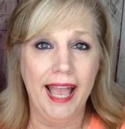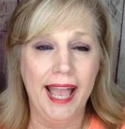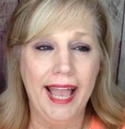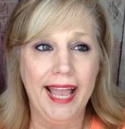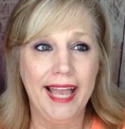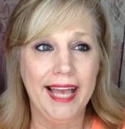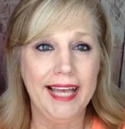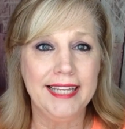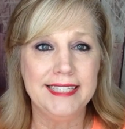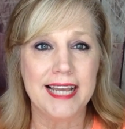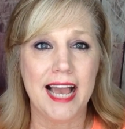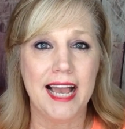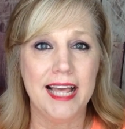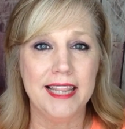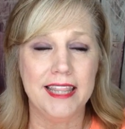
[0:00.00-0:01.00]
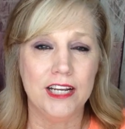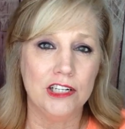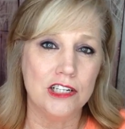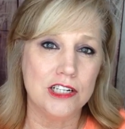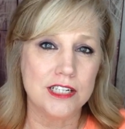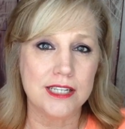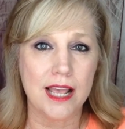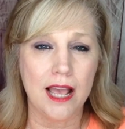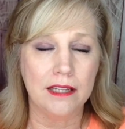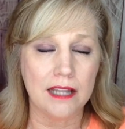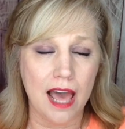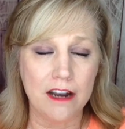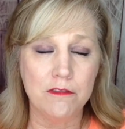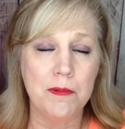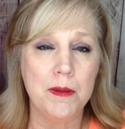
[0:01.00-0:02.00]
And there's a
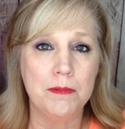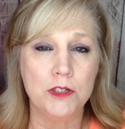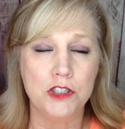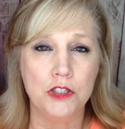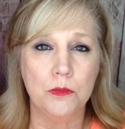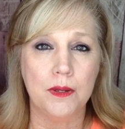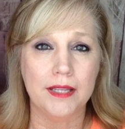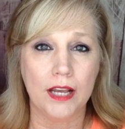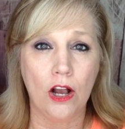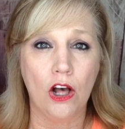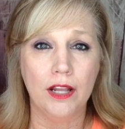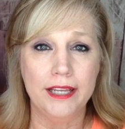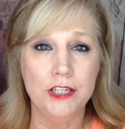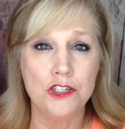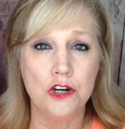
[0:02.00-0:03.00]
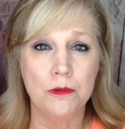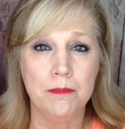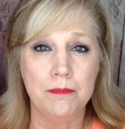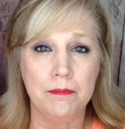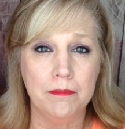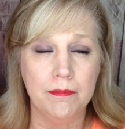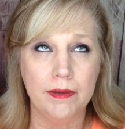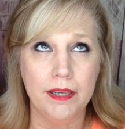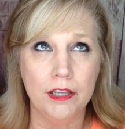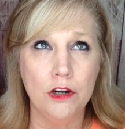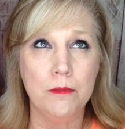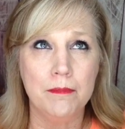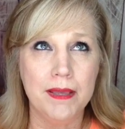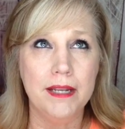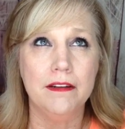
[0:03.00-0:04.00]
lot of people do what they call
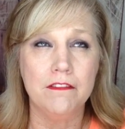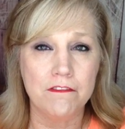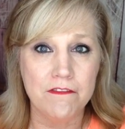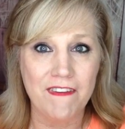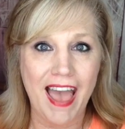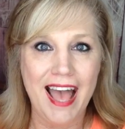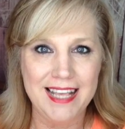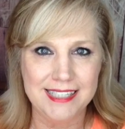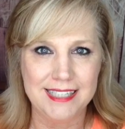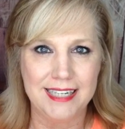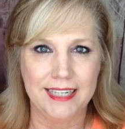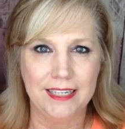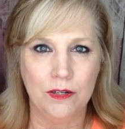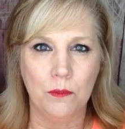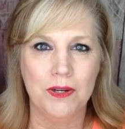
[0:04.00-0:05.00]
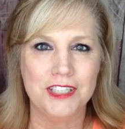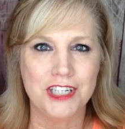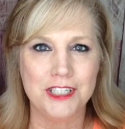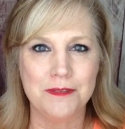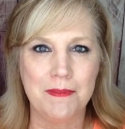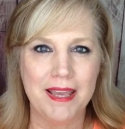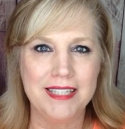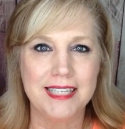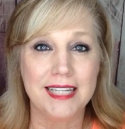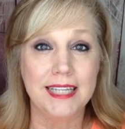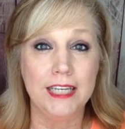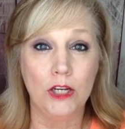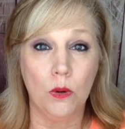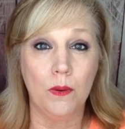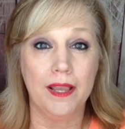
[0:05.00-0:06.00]
intermittent fasting, which is
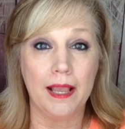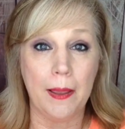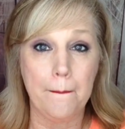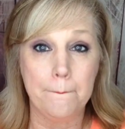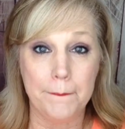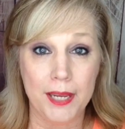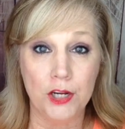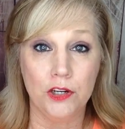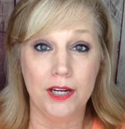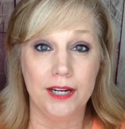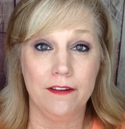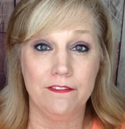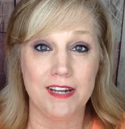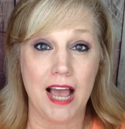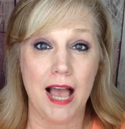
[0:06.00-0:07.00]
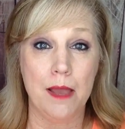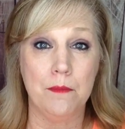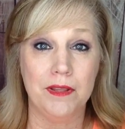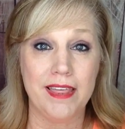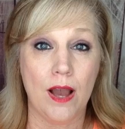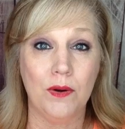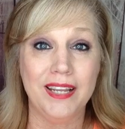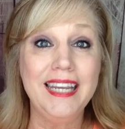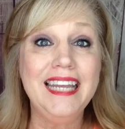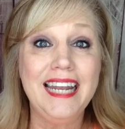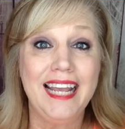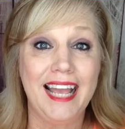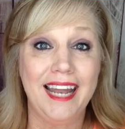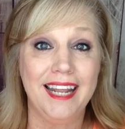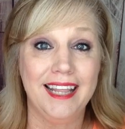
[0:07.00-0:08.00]
basically going a period of time without
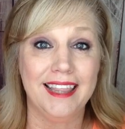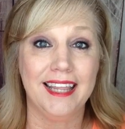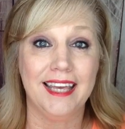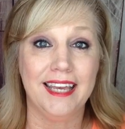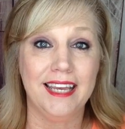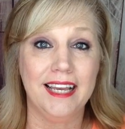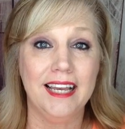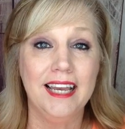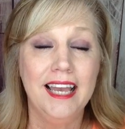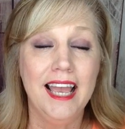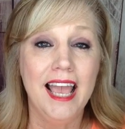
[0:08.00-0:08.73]
eating anything.